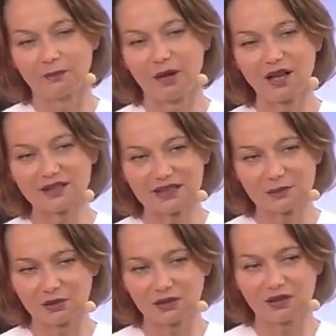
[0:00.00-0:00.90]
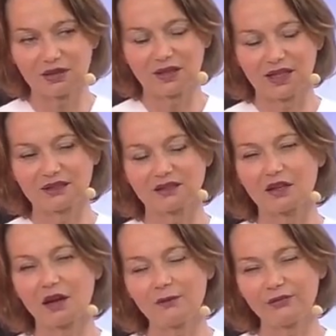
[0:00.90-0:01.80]
possible and
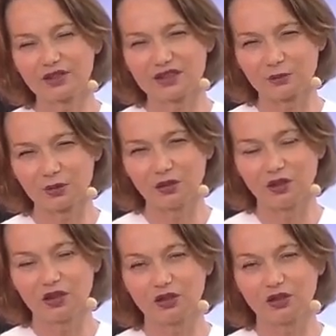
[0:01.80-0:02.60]
comfortable